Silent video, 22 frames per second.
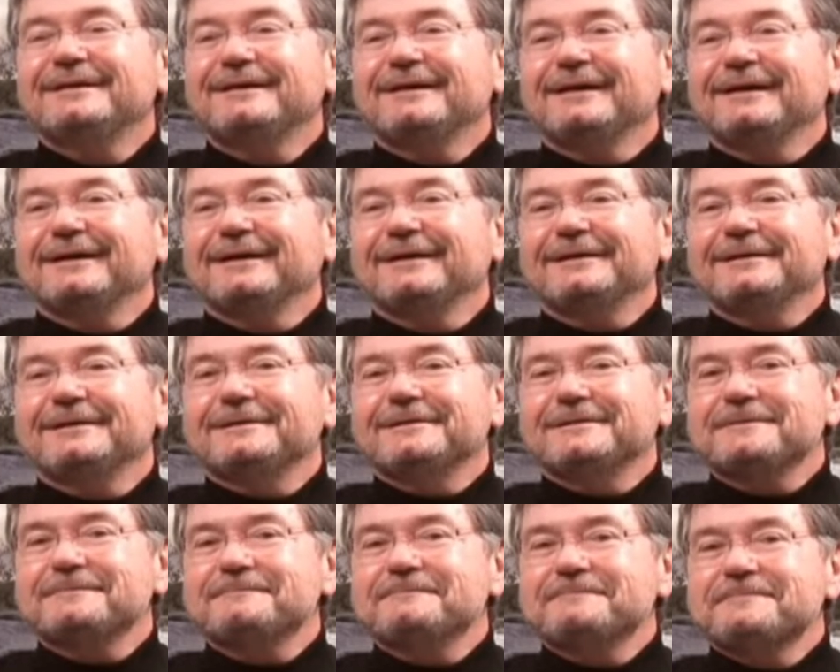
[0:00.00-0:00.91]

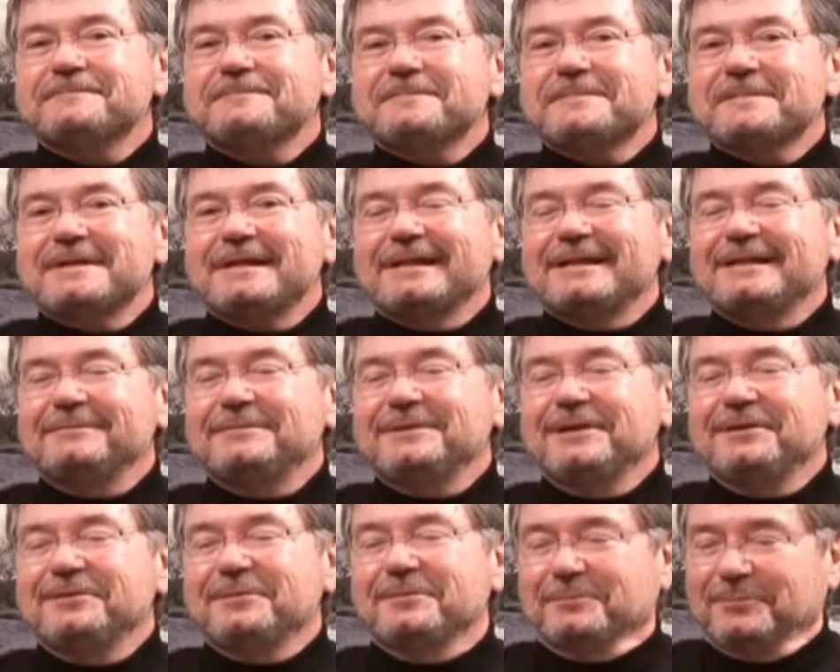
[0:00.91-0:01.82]
Uh, Let me
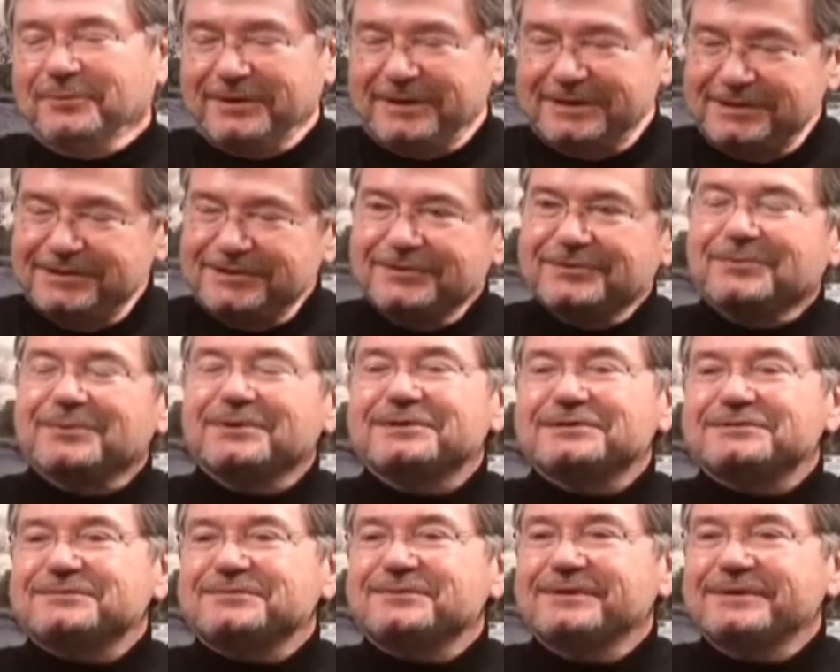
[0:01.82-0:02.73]
put it in your
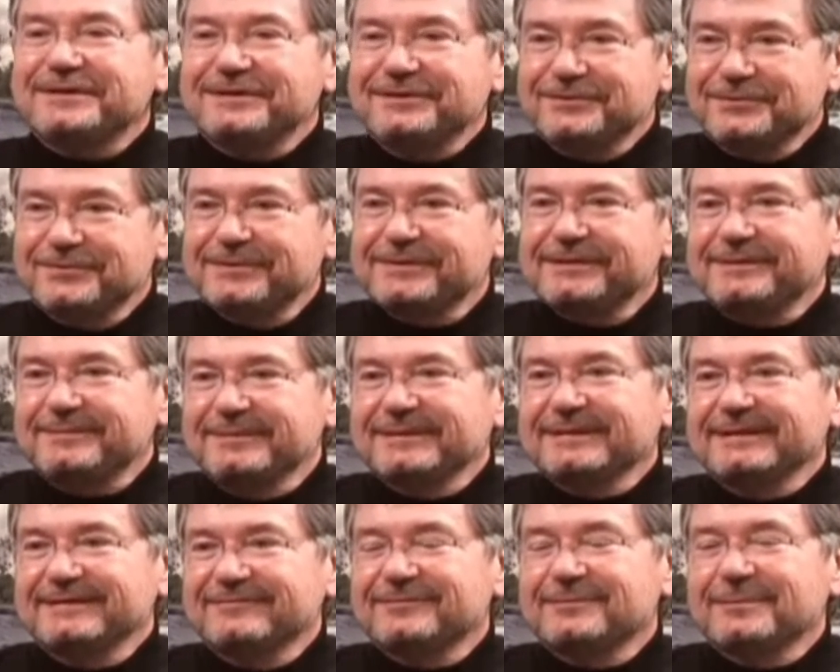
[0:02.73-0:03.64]
words. What do you really
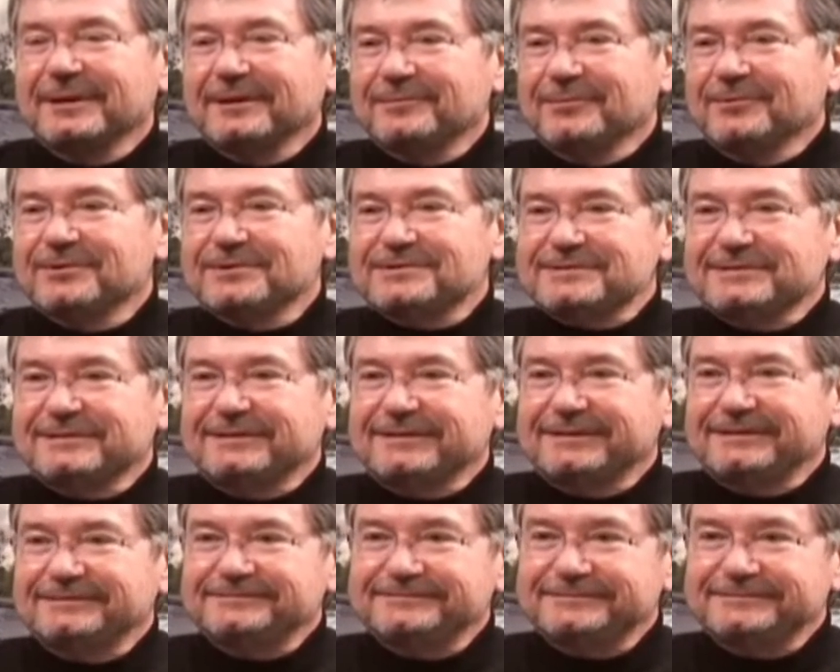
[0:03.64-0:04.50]
believe about Moore's law?